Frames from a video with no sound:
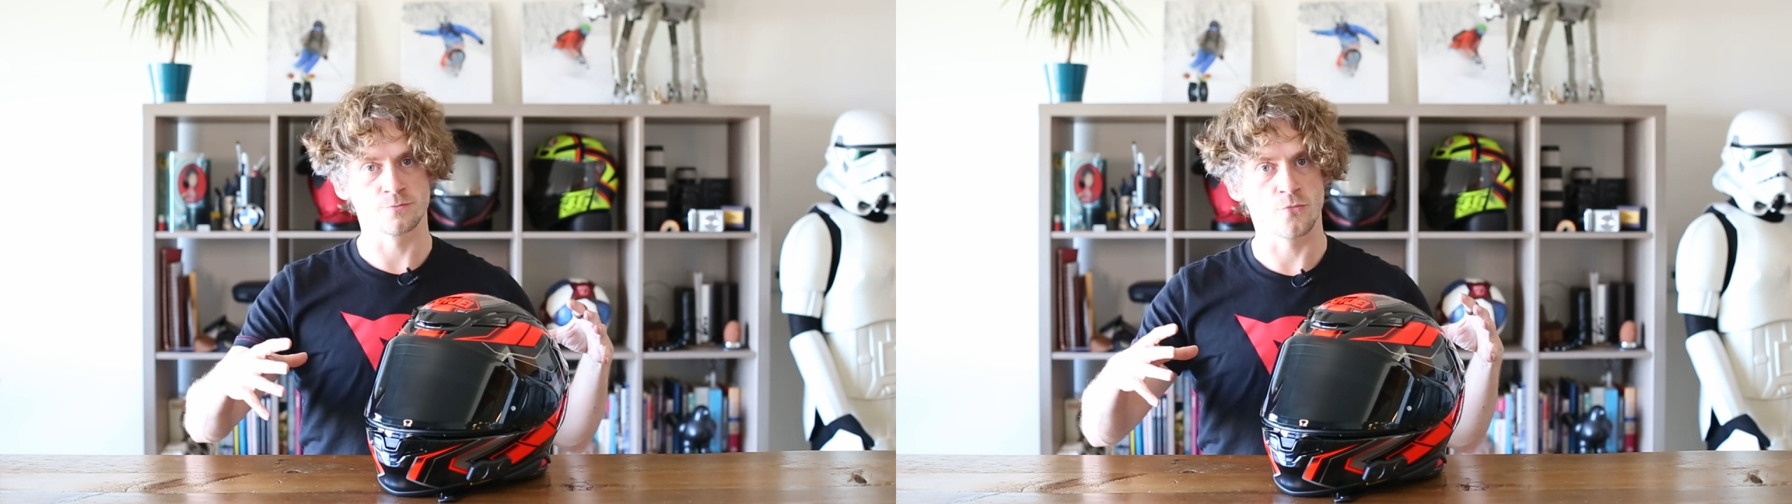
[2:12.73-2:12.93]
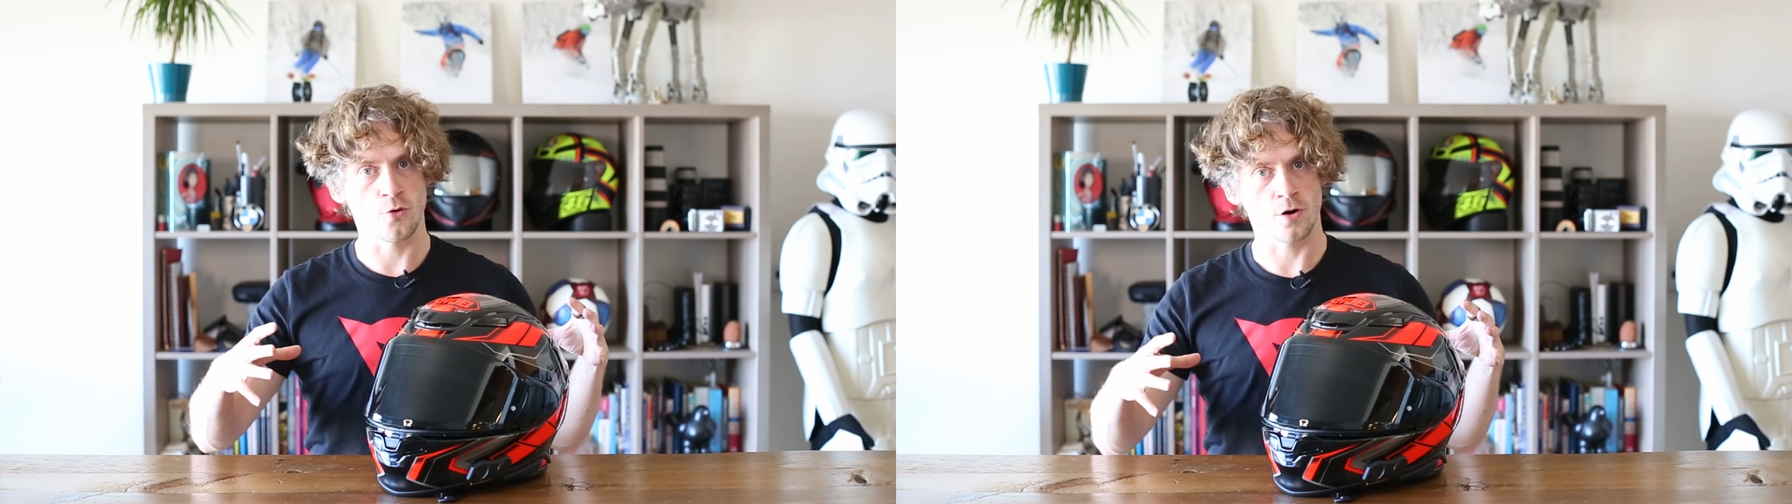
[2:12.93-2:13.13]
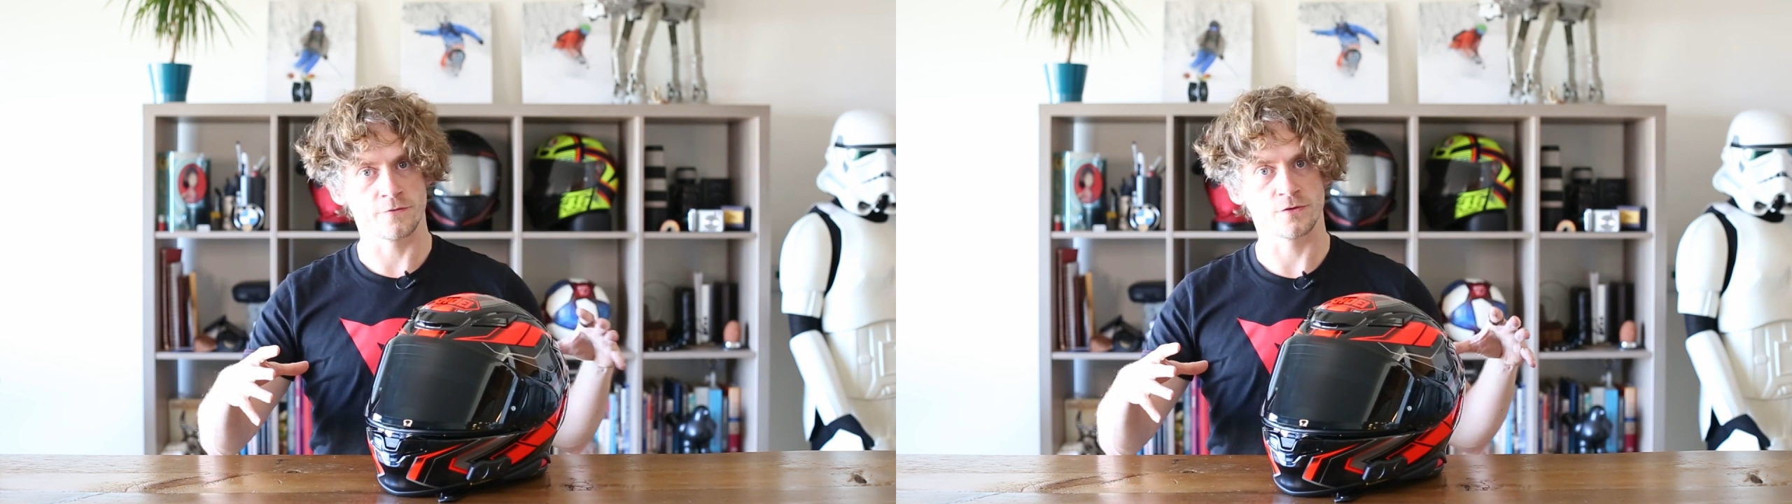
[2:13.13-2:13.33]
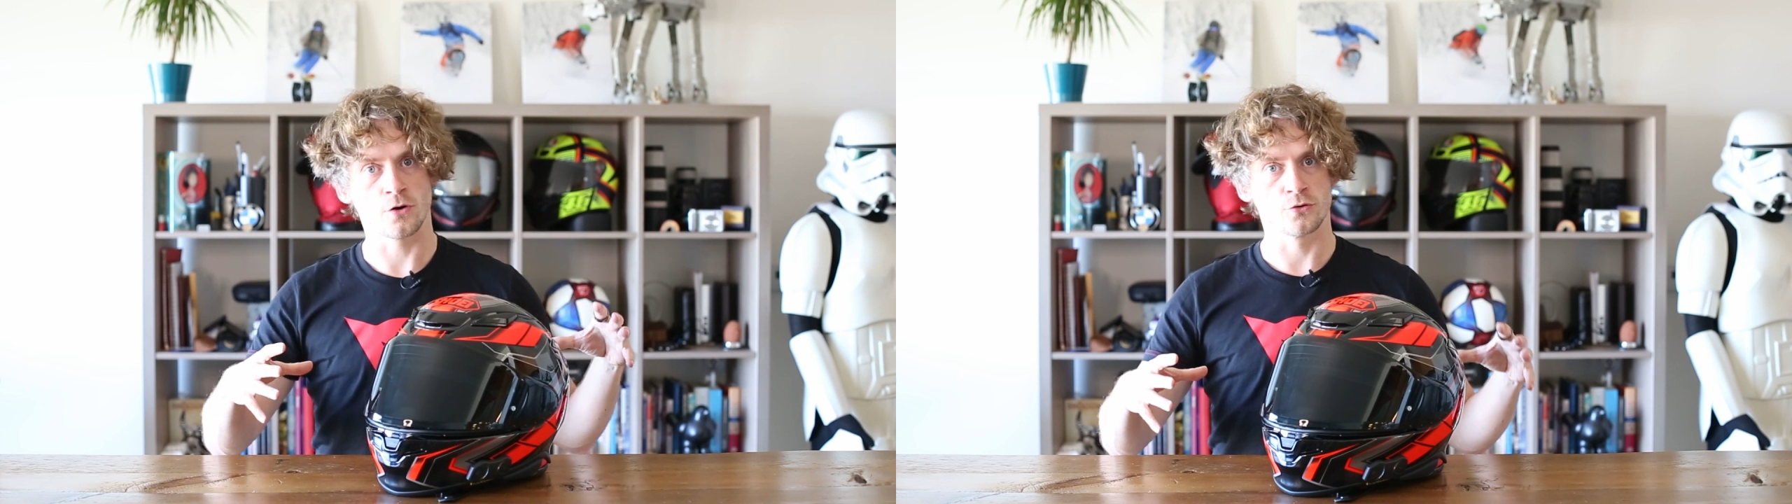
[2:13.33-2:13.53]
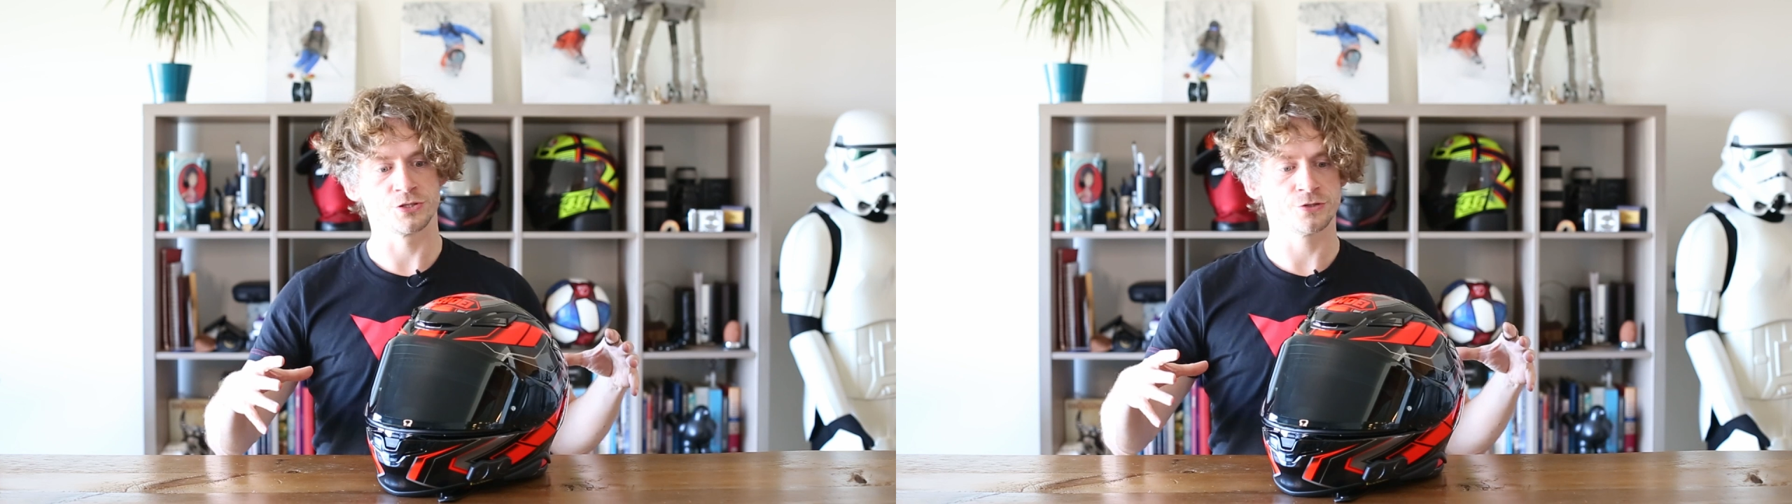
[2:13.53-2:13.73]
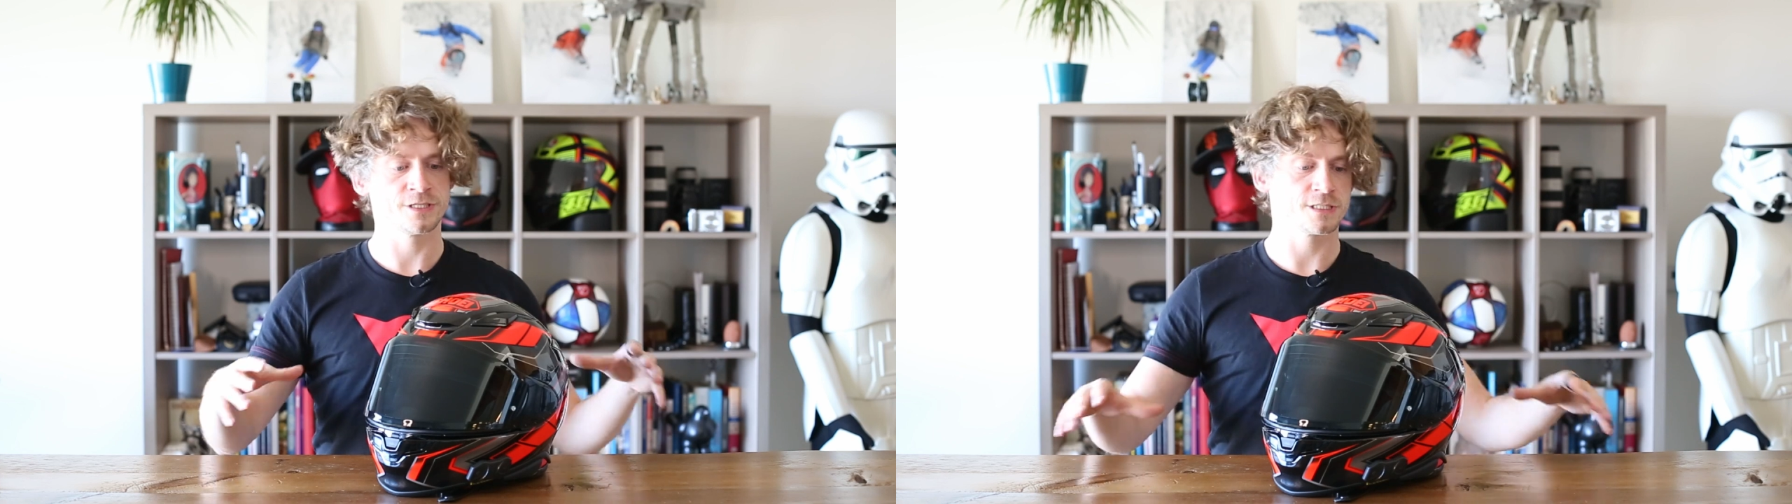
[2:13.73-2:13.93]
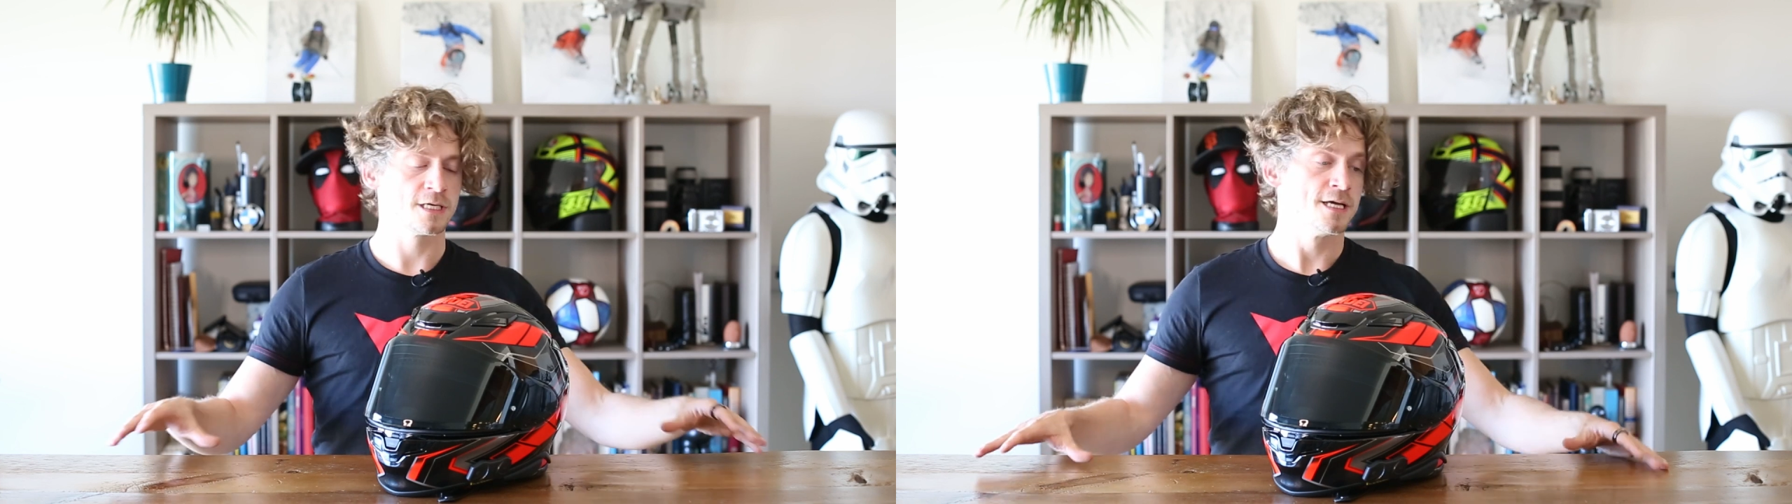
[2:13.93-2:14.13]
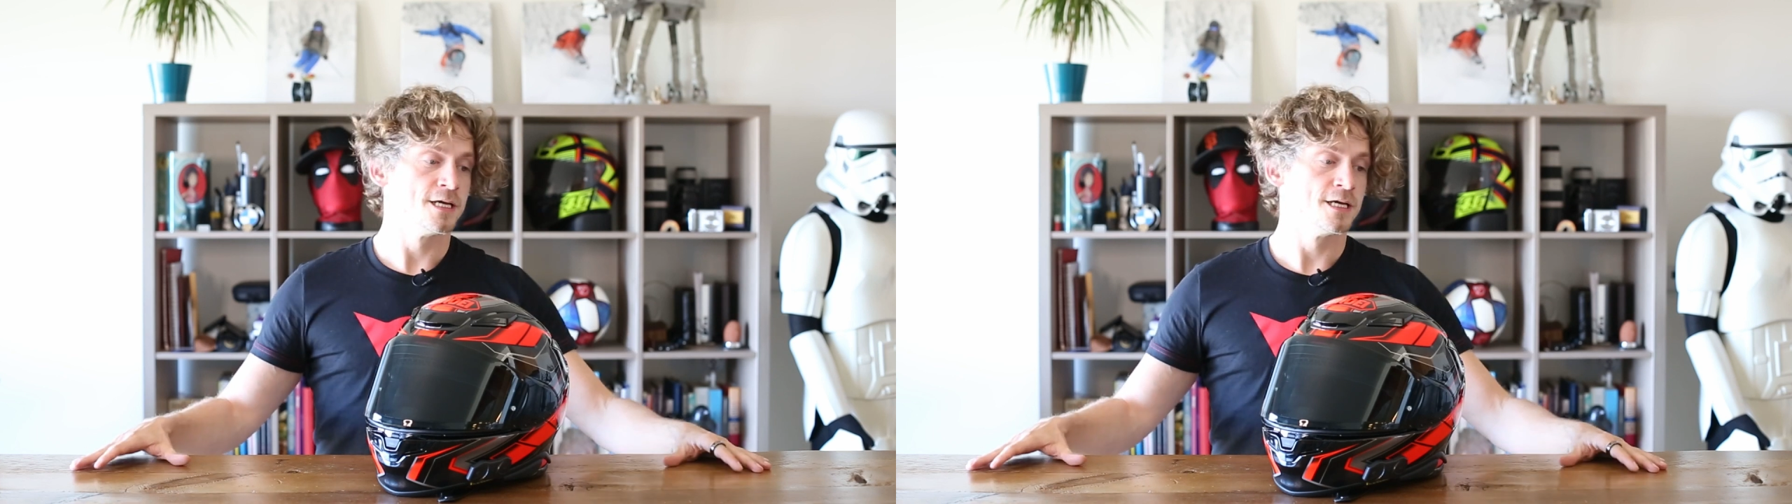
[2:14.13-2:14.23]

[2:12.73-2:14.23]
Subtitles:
more of a whole unit.